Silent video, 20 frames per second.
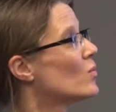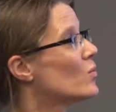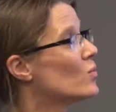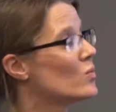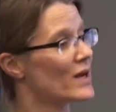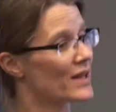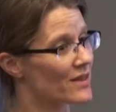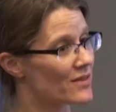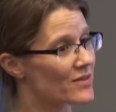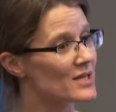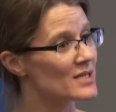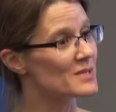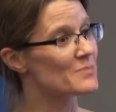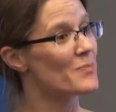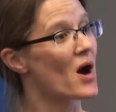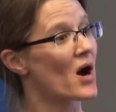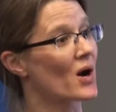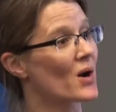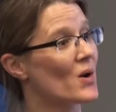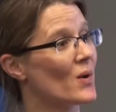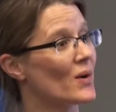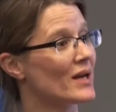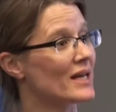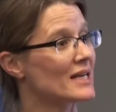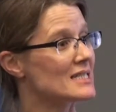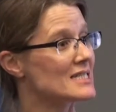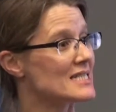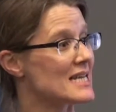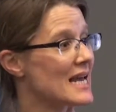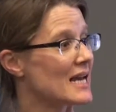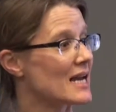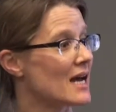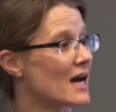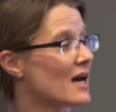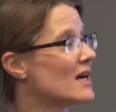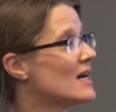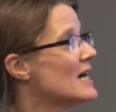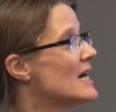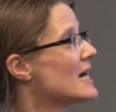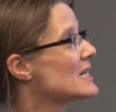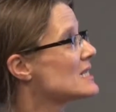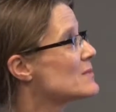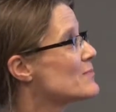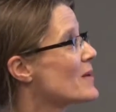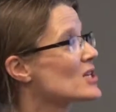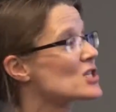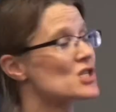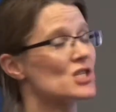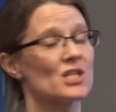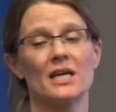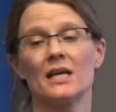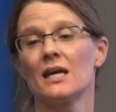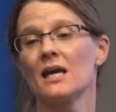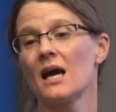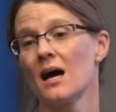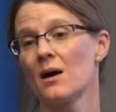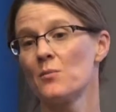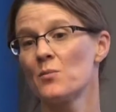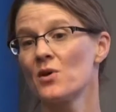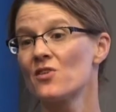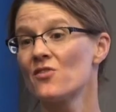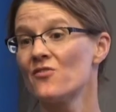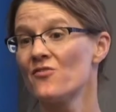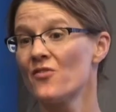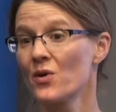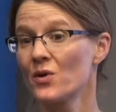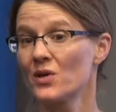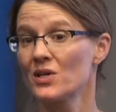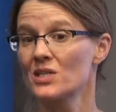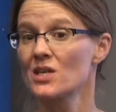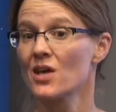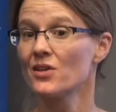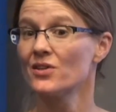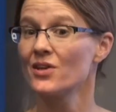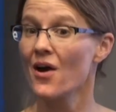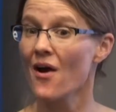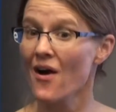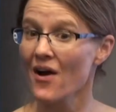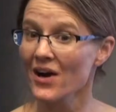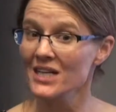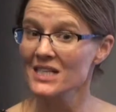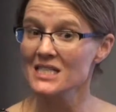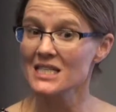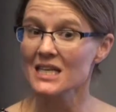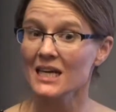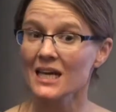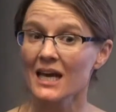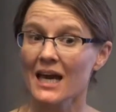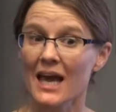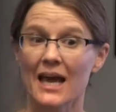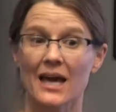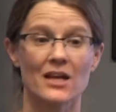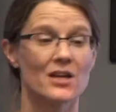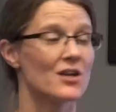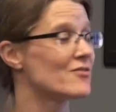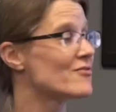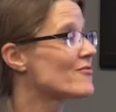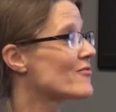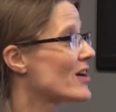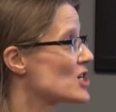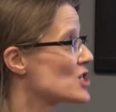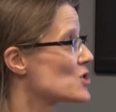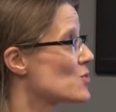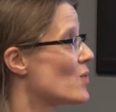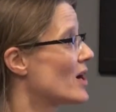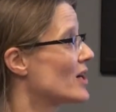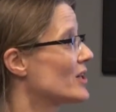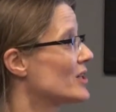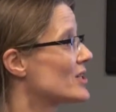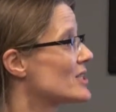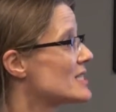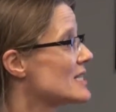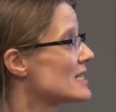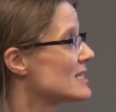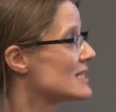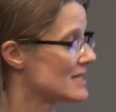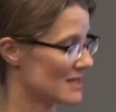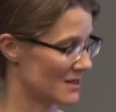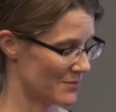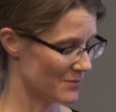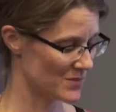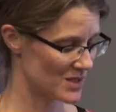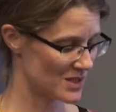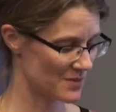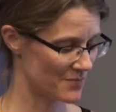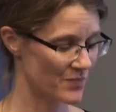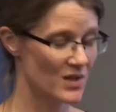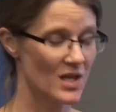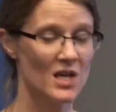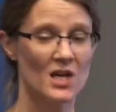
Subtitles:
with this barcoding data, especially with a focus on the Arctic and in freshwater systems.